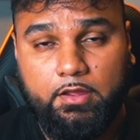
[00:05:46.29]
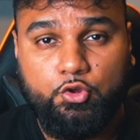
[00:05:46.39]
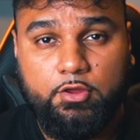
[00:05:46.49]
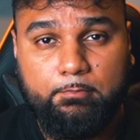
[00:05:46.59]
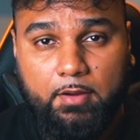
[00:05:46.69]
You
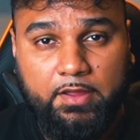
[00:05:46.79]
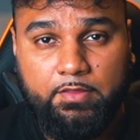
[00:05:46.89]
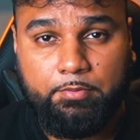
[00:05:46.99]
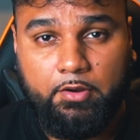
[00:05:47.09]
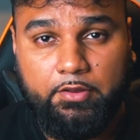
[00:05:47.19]
can buy
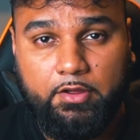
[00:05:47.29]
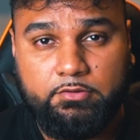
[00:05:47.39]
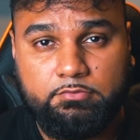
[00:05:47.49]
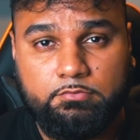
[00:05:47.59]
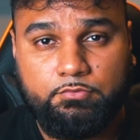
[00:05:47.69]
the
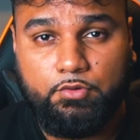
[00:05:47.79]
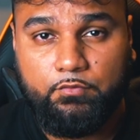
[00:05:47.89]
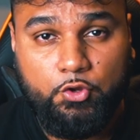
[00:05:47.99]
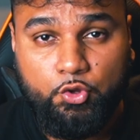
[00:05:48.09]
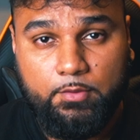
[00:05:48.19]
product,
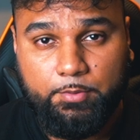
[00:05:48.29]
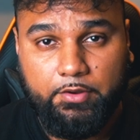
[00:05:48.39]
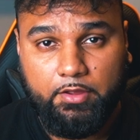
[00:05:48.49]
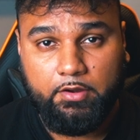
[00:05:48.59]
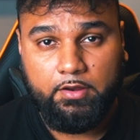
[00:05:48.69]
review the
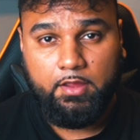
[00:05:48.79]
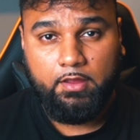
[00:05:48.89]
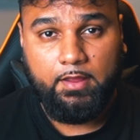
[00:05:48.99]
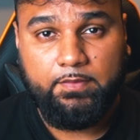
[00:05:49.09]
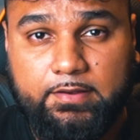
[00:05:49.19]
product,
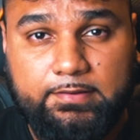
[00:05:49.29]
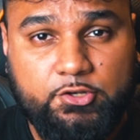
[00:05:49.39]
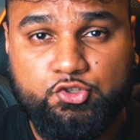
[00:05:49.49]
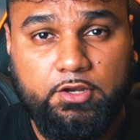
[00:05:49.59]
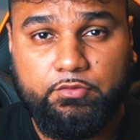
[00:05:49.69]
and then
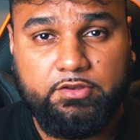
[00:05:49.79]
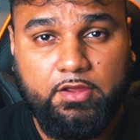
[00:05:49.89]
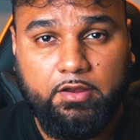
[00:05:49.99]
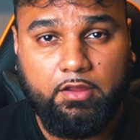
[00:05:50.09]
literally return